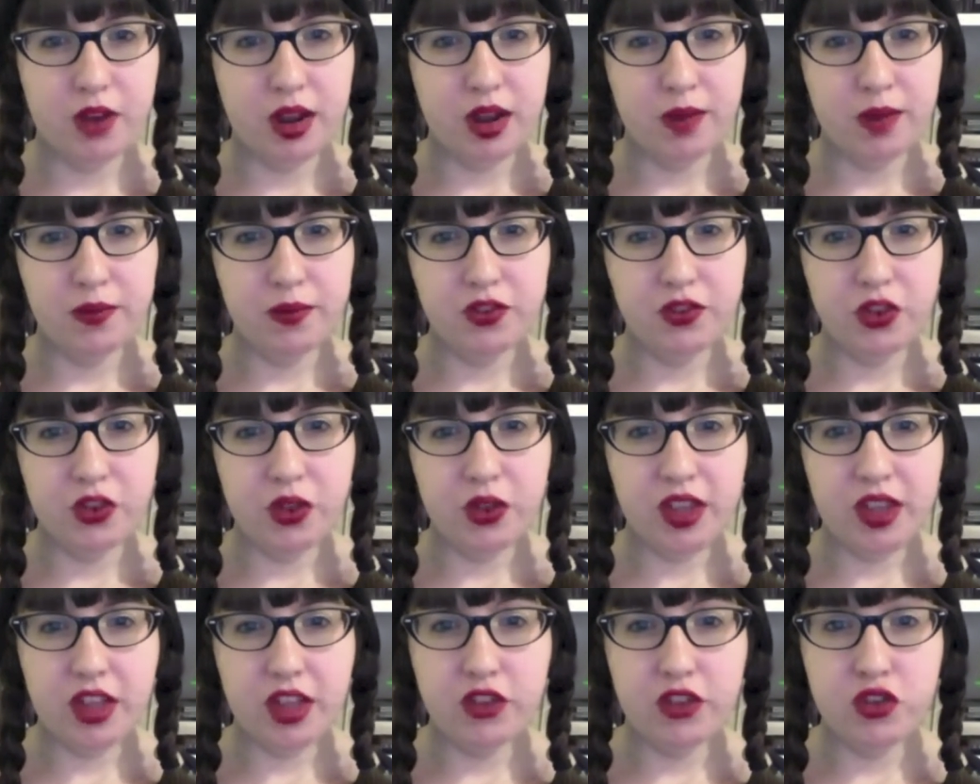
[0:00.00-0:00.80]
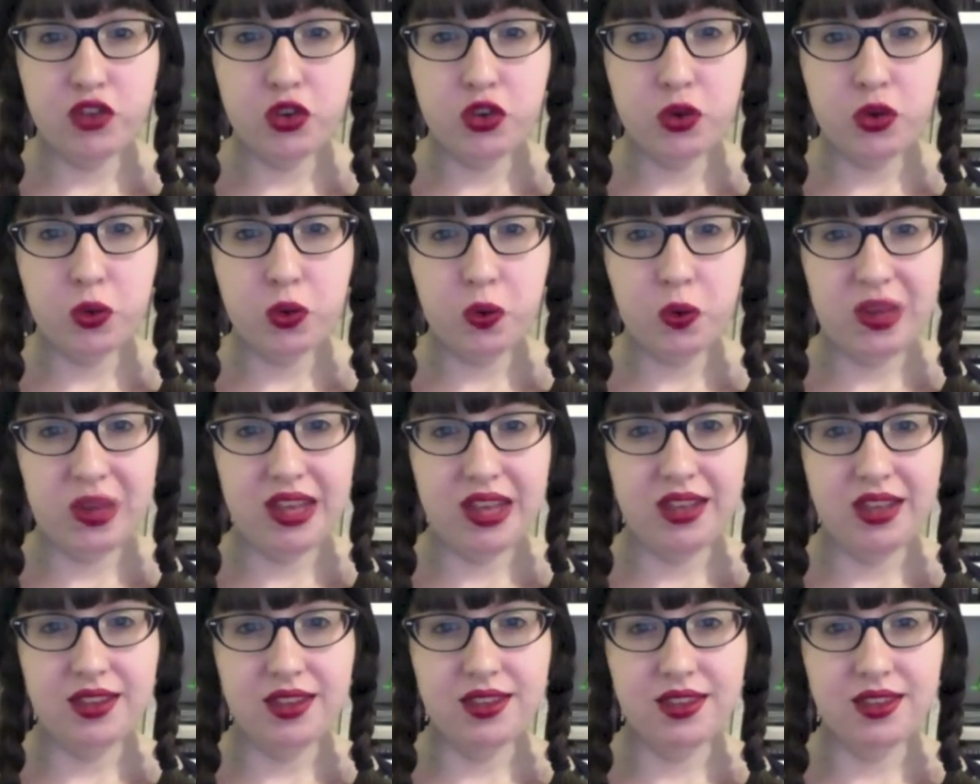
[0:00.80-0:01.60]
She only had 2
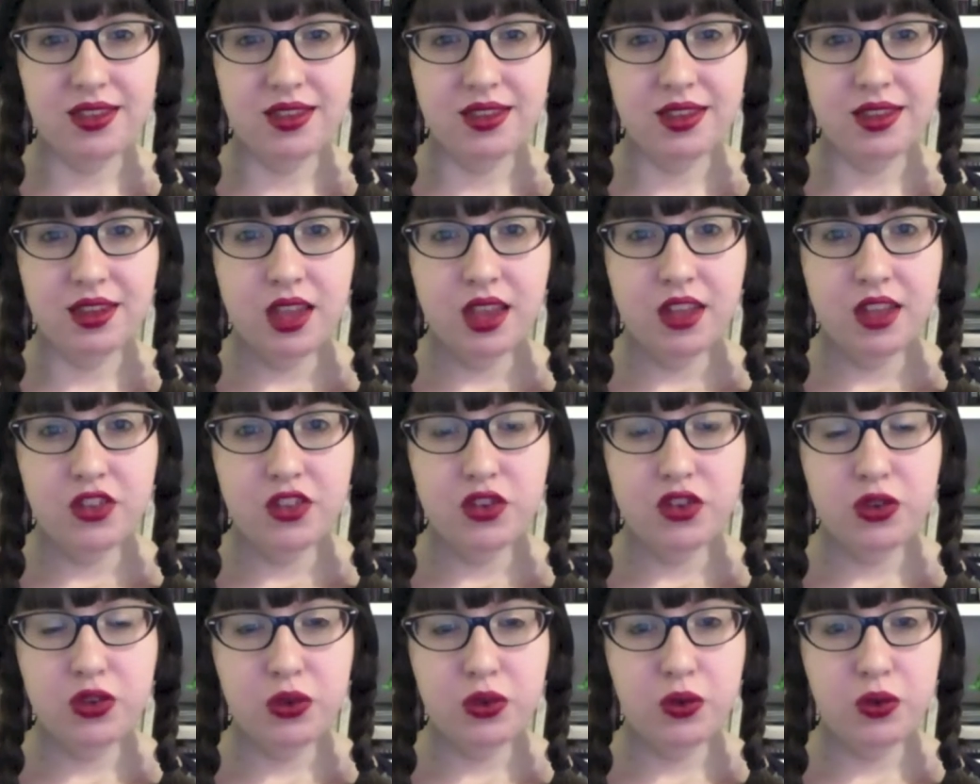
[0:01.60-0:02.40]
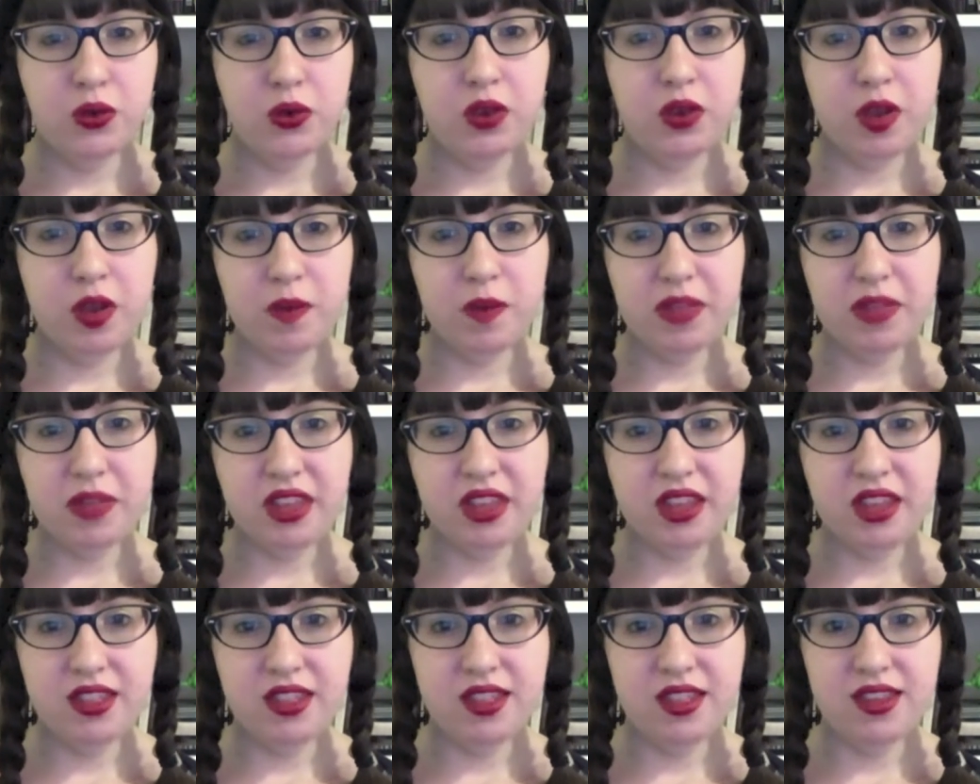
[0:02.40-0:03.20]
weeks to complete
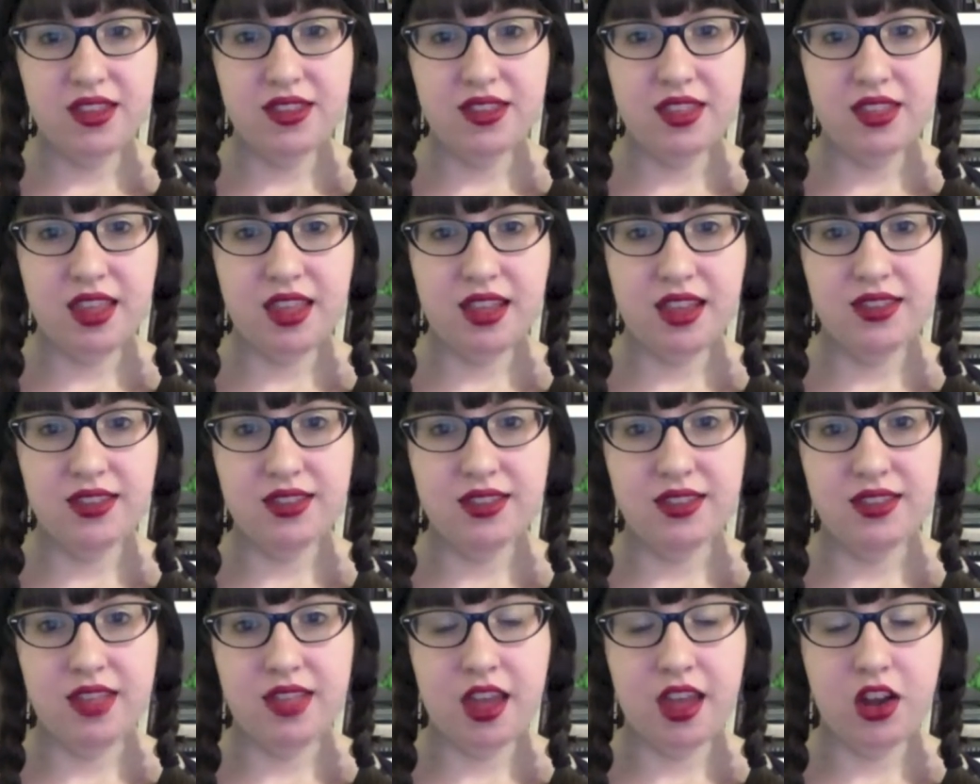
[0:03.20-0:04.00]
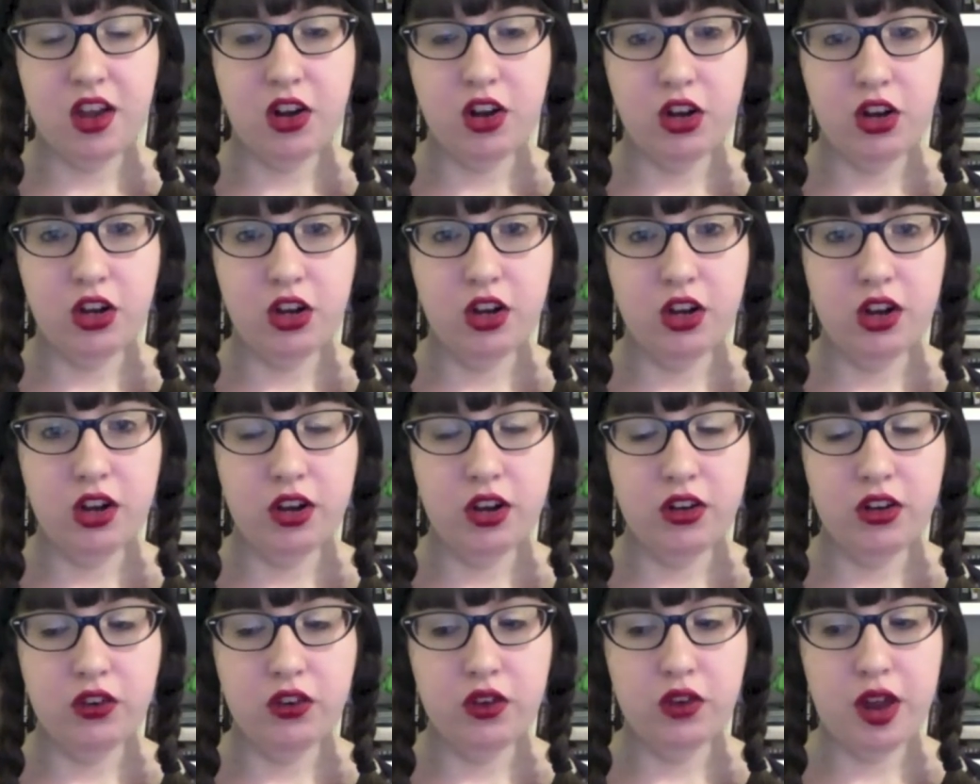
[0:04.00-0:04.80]
this list that her
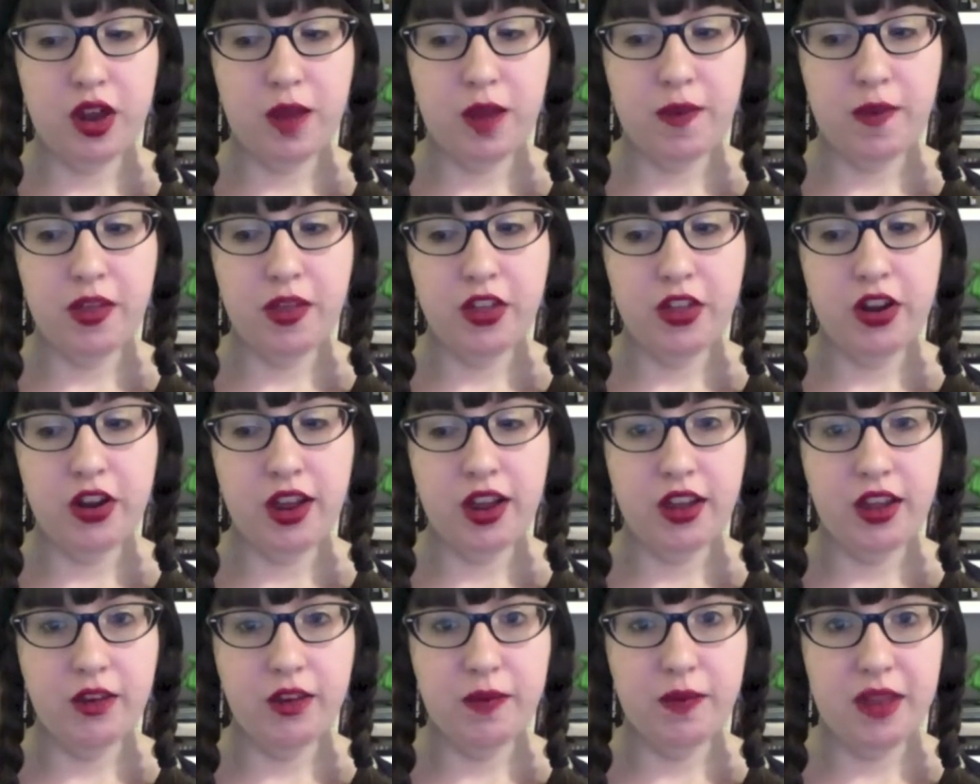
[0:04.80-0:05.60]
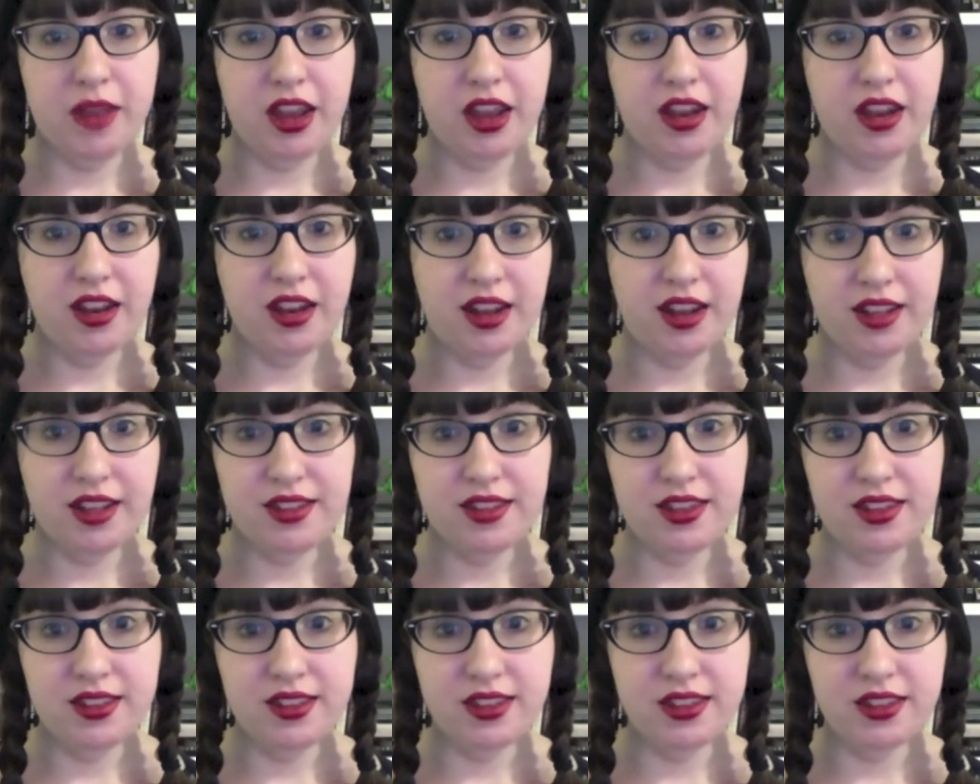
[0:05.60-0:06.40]
grandmother had made in
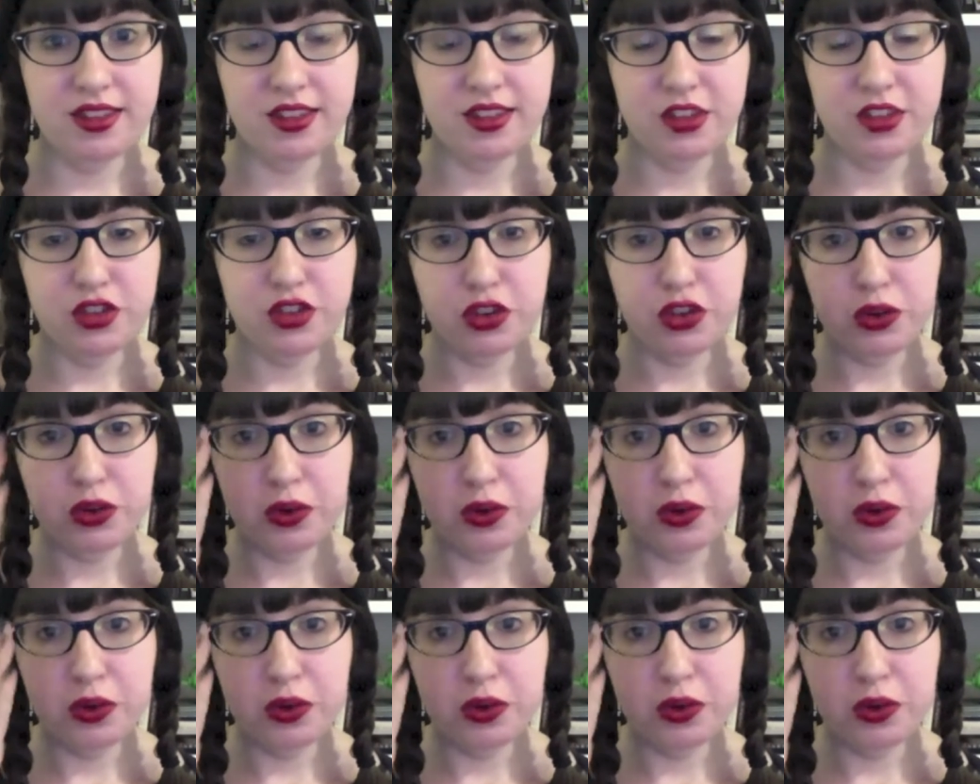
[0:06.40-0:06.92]
1962.